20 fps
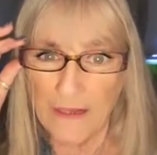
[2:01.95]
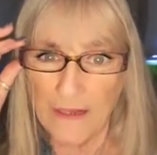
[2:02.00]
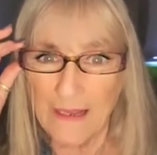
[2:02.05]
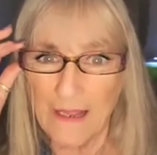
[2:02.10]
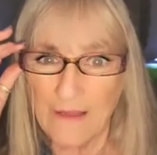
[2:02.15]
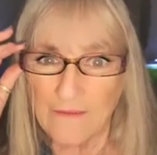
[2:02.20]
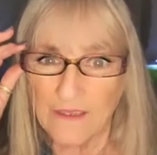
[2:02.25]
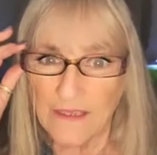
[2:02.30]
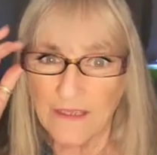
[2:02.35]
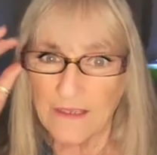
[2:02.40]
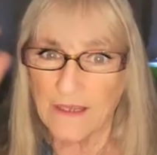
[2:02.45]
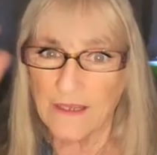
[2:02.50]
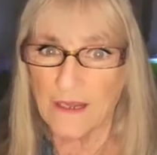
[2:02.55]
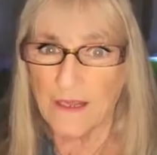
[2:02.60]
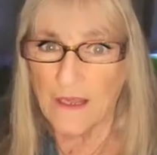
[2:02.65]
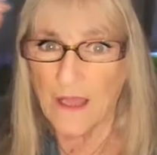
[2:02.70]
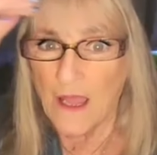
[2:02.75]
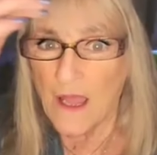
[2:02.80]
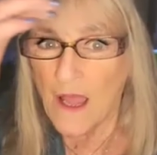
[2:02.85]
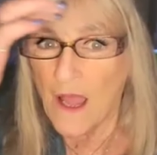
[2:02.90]
And Kevin said,
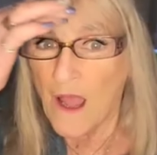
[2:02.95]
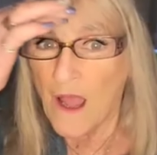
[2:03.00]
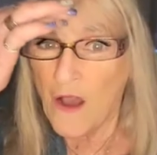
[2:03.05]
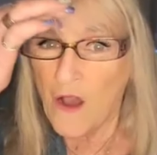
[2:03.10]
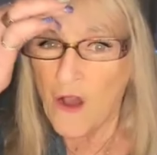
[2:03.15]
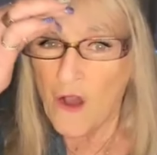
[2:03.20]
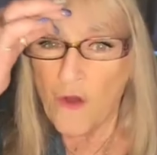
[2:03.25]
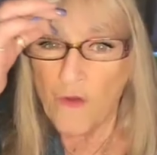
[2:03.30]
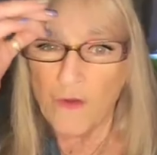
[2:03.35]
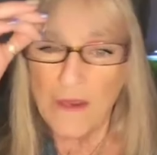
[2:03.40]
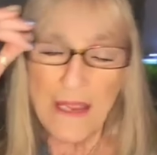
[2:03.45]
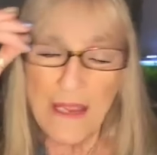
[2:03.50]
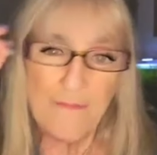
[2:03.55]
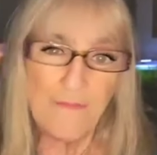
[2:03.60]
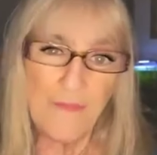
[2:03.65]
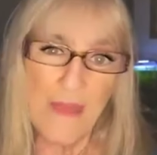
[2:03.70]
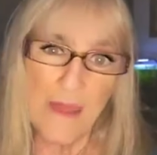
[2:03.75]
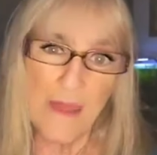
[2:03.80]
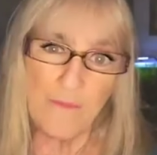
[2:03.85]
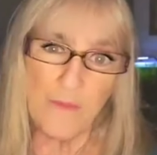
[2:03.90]
oh,
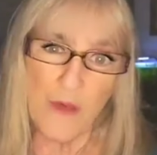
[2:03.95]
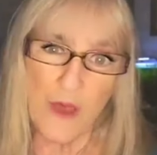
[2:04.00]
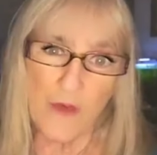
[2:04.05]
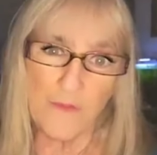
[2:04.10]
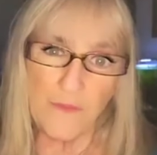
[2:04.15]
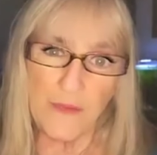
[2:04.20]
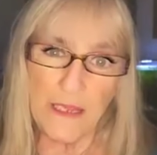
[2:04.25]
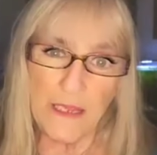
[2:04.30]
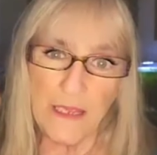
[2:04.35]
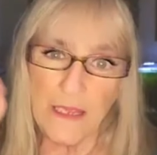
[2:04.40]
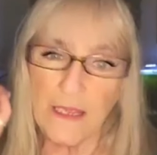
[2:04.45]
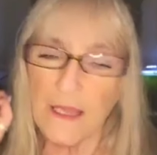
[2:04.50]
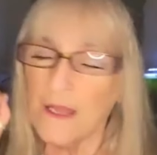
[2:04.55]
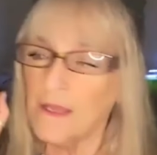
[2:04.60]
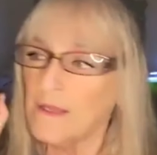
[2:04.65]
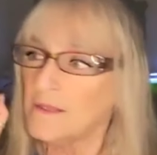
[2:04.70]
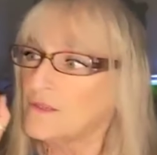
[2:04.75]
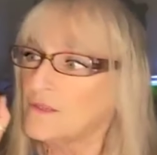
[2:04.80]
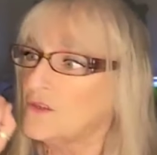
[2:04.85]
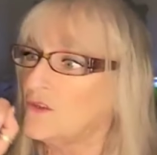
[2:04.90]
keep that puppy
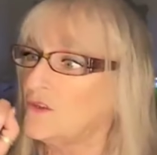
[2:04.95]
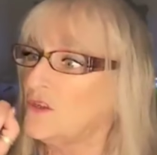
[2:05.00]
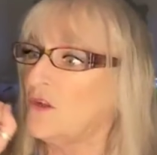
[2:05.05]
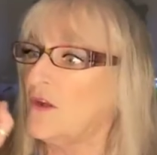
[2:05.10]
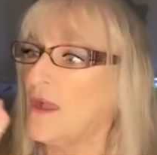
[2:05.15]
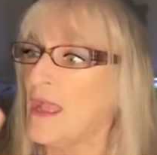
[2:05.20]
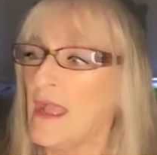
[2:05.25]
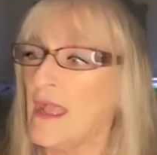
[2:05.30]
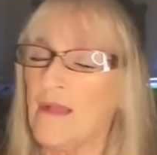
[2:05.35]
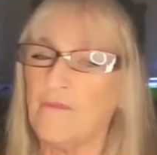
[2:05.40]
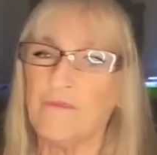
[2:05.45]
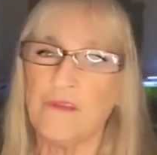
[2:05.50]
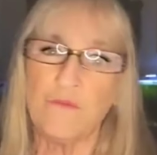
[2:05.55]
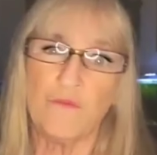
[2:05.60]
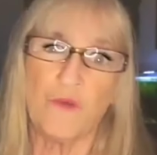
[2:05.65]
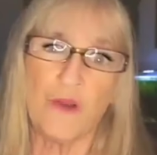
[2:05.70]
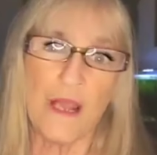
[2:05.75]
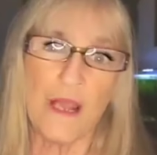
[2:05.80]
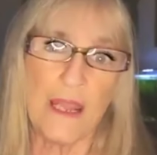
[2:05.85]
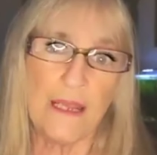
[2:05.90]
so you'll have
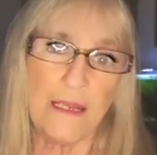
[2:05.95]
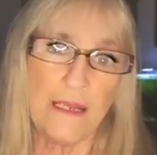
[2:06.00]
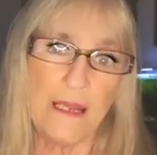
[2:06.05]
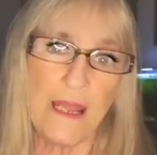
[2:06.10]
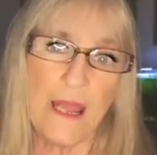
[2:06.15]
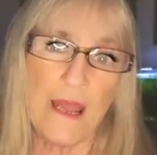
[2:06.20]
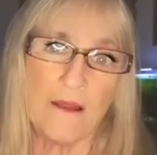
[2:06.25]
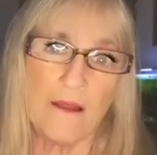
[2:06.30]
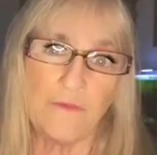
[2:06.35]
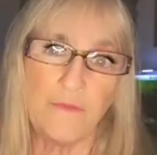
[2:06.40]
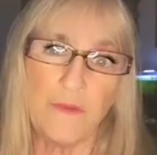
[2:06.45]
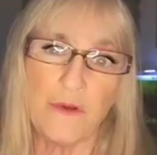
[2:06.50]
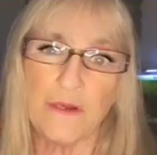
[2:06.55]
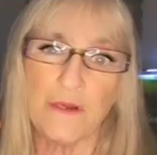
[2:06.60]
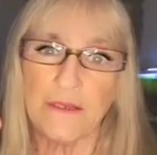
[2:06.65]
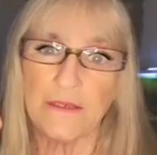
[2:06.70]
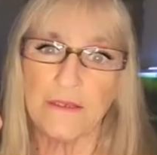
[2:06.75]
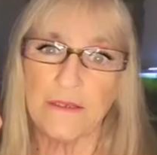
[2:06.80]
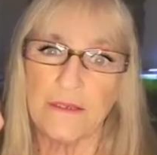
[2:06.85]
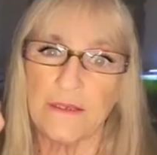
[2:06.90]
him when I get out of
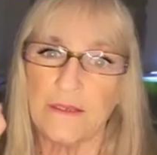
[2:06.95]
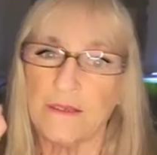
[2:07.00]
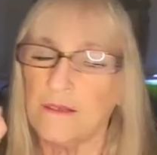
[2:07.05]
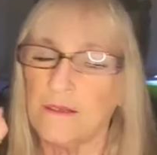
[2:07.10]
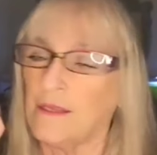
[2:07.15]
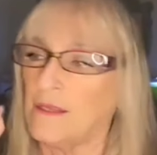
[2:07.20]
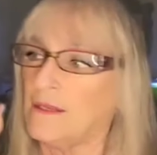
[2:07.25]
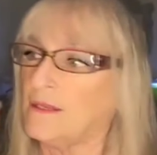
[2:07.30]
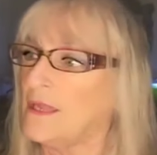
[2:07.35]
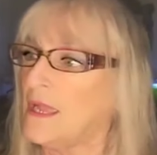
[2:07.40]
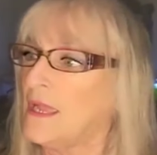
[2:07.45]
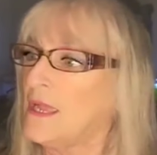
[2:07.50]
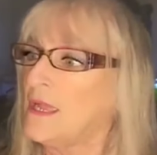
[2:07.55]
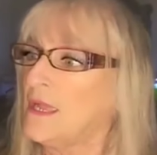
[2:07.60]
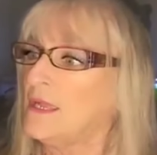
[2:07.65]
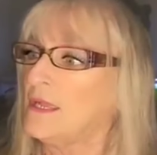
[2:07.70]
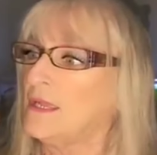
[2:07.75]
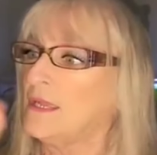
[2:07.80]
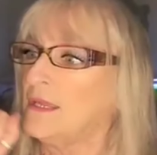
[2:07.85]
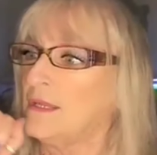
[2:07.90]
prison,
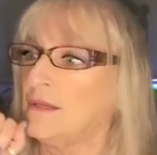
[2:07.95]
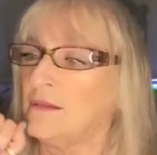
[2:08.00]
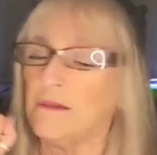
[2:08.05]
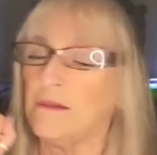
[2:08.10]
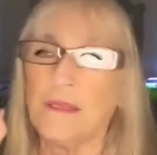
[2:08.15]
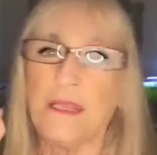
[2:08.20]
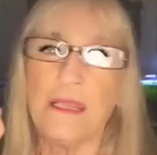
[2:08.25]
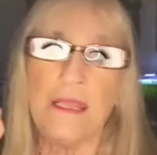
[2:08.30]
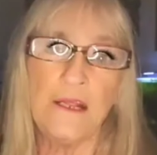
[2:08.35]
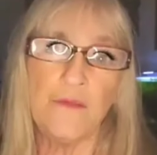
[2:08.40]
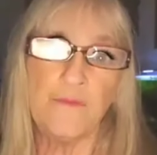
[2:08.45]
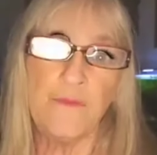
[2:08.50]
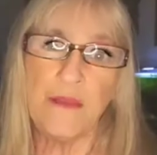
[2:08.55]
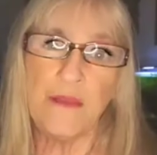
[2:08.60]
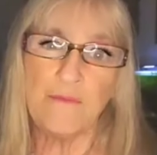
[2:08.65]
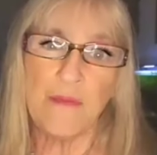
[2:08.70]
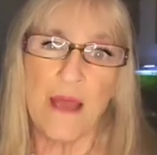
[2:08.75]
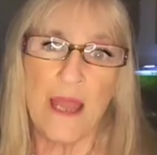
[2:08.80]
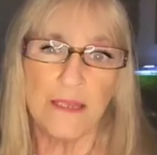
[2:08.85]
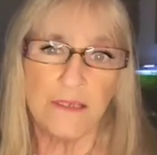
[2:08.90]
and he'll be
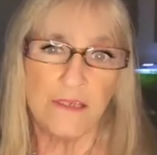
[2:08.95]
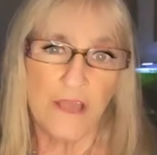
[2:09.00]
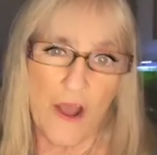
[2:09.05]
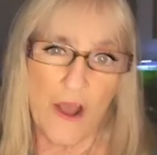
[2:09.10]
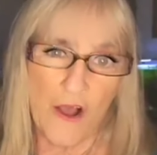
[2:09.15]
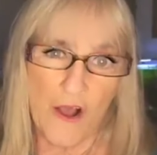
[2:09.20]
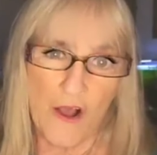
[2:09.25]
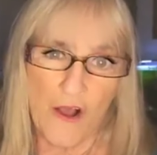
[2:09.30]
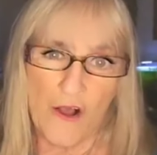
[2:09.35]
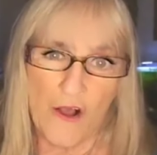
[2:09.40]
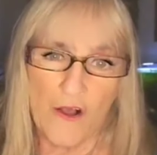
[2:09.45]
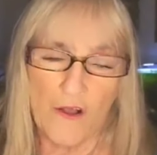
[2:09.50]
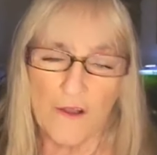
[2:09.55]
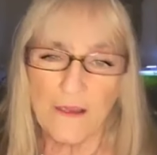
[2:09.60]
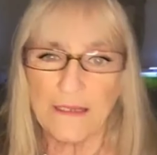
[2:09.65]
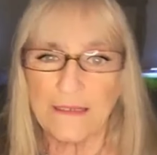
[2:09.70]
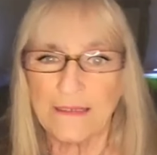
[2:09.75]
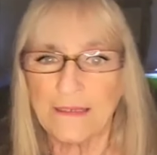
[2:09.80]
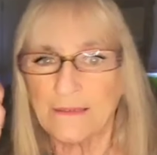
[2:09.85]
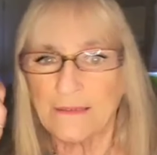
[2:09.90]
my
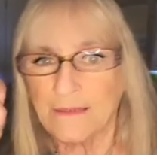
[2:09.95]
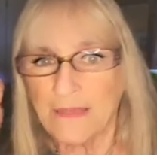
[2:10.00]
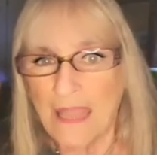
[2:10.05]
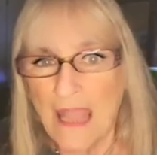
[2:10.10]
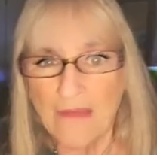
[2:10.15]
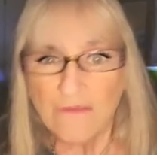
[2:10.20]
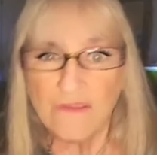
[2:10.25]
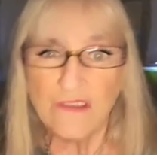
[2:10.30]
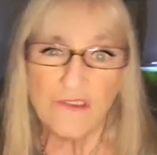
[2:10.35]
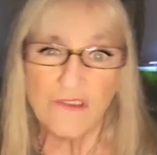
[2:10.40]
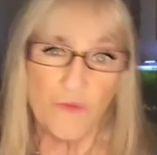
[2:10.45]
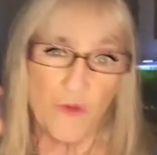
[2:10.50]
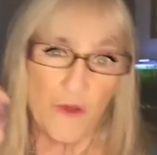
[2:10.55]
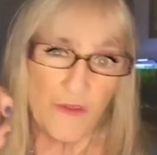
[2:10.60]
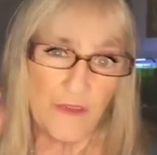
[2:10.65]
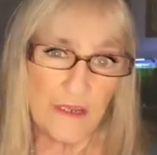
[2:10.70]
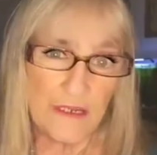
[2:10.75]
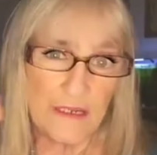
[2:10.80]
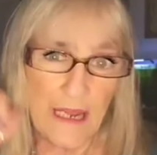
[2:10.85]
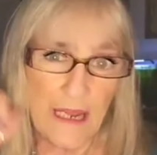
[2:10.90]
dog. And Kevin's the
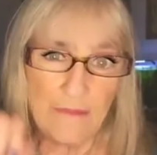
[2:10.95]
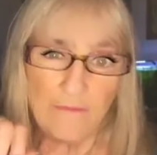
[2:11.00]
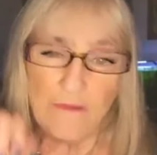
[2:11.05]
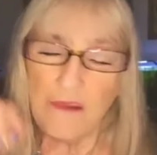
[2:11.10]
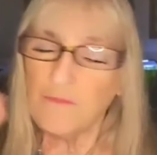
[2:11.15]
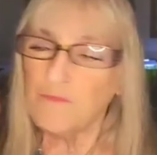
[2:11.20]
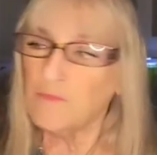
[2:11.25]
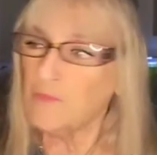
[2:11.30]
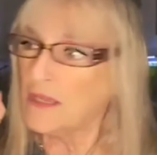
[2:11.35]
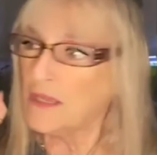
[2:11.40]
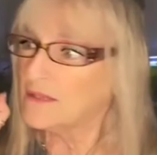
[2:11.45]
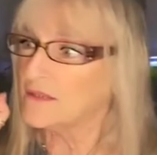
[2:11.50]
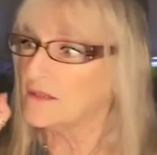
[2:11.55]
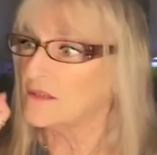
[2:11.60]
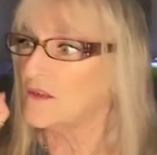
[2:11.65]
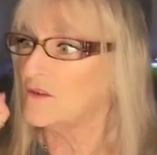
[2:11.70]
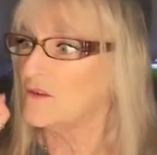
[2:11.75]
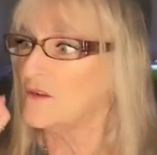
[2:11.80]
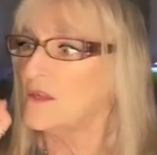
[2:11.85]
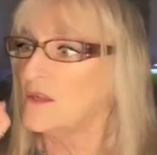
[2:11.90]
one that named him
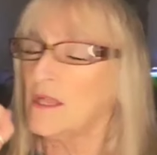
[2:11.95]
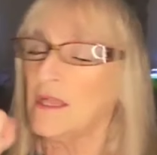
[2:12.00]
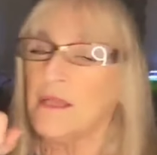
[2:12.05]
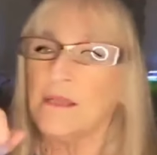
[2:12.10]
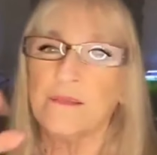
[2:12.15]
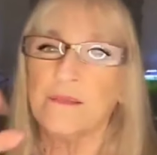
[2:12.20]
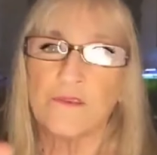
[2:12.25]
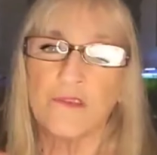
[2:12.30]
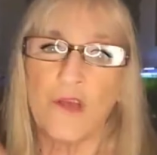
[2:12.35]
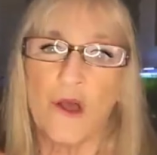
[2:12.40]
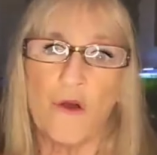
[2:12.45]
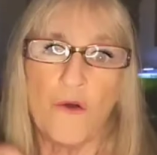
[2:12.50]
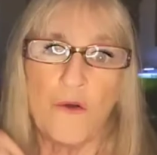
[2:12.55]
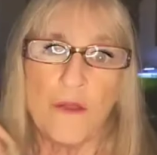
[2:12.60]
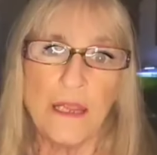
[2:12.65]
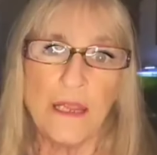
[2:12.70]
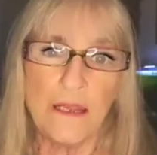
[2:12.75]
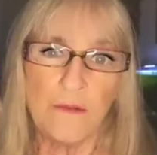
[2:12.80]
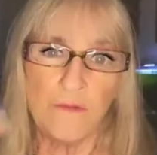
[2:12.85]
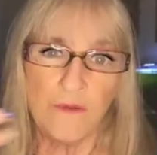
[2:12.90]
Pistol, so
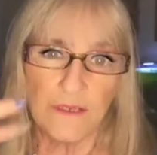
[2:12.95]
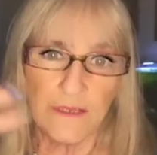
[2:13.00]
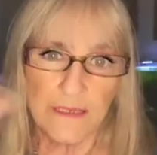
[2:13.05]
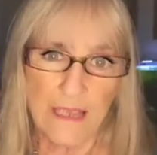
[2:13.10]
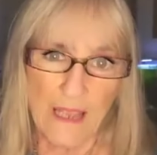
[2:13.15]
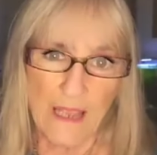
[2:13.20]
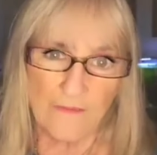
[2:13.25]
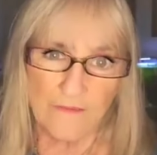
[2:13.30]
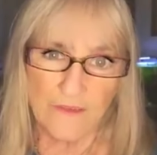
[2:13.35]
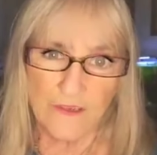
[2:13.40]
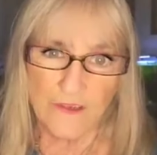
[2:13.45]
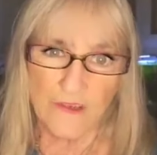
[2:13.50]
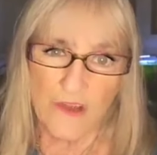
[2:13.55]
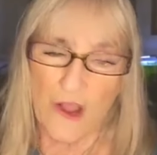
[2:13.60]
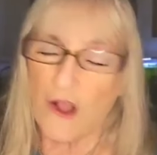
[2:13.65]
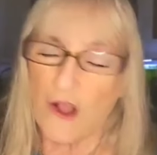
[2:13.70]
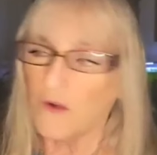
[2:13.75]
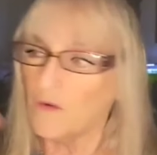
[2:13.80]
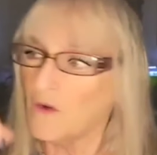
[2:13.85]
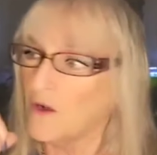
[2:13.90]
he was Kevin's dog.